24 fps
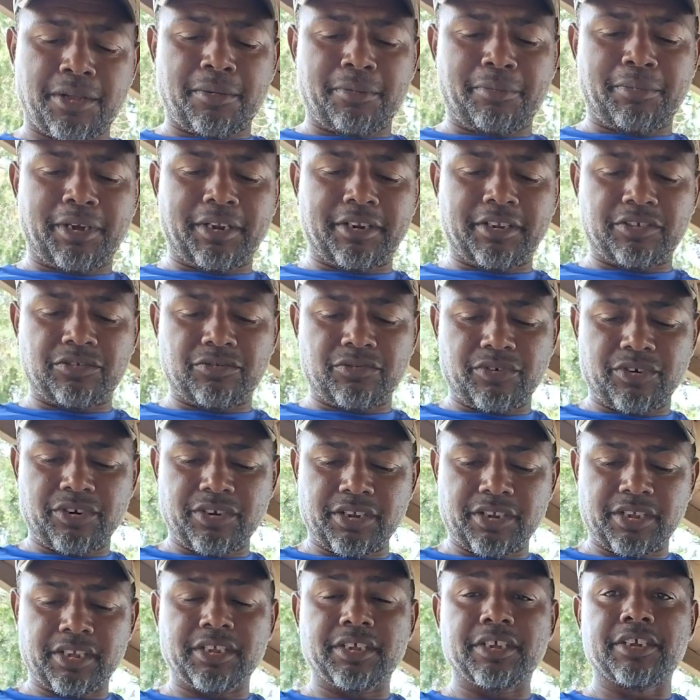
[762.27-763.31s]
But it's real
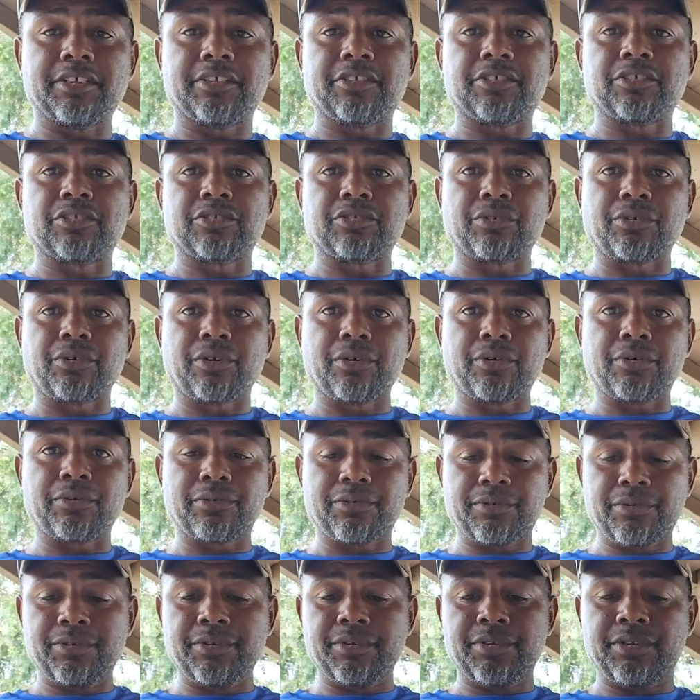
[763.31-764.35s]
good to throw,
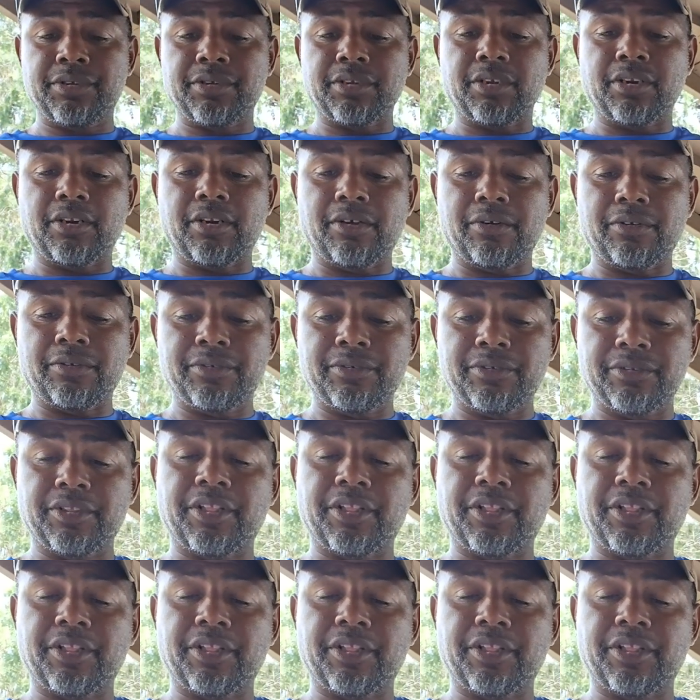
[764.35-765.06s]
you know,